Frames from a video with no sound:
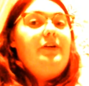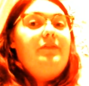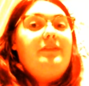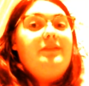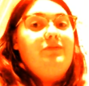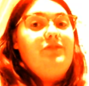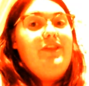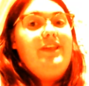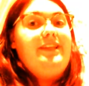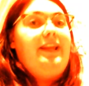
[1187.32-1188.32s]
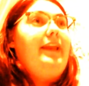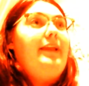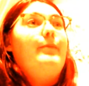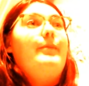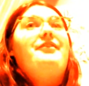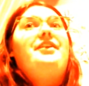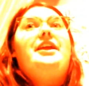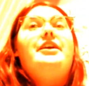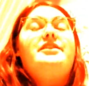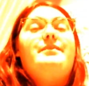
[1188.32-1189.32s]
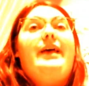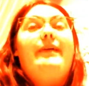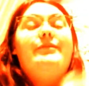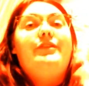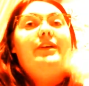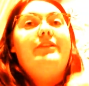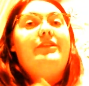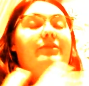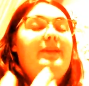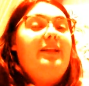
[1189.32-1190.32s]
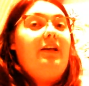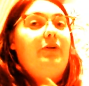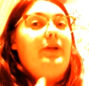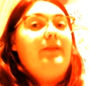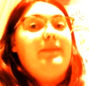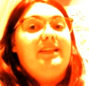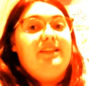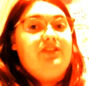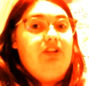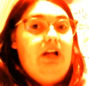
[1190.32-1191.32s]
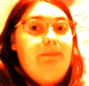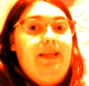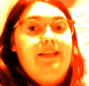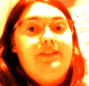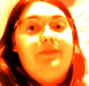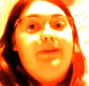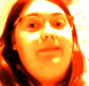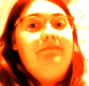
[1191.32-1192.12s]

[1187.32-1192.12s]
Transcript: if I told you this in any of my videos, but I'm doing a little bit of coding. My sister got me into it.